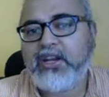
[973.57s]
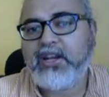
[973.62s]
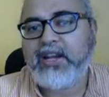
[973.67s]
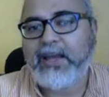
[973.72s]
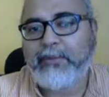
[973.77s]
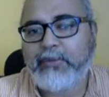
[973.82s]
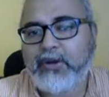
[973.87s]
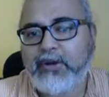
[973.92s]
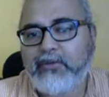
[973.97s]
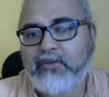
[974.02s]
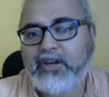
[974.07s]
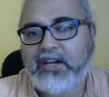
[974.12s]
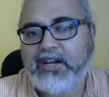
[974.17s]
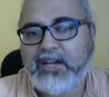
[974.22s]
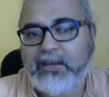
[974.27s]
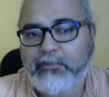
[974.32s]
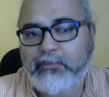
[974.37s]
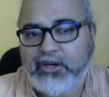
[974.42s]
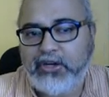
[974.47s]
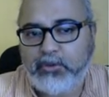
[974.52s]
lambda 1,
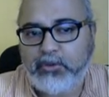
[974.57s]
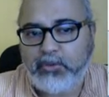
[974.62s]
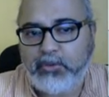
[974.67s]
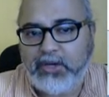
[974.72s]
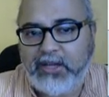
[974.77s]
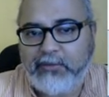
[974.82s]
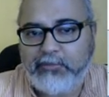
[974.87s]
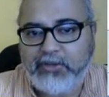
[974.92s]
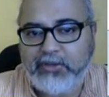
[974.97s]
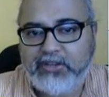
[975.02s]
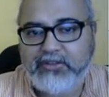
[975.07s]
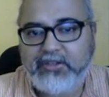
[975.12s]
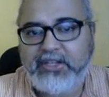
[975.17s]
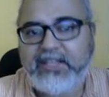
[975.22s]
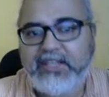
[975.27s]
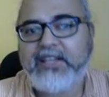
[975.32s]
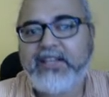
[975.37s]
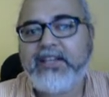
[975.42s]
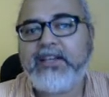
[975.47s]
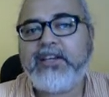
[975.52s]
lambda 2, lambda
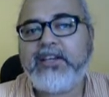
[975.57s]
3.